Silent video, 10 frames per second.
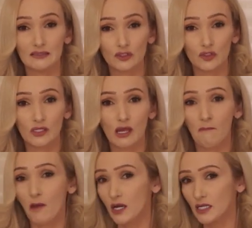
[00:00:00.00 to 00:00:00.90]
certain
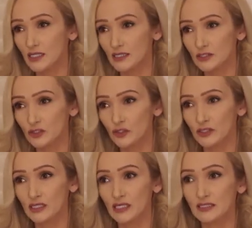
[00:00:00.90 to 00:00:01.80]
commodities,
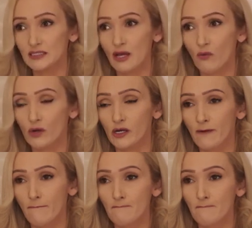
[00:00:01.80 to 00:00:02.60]
certain things that were,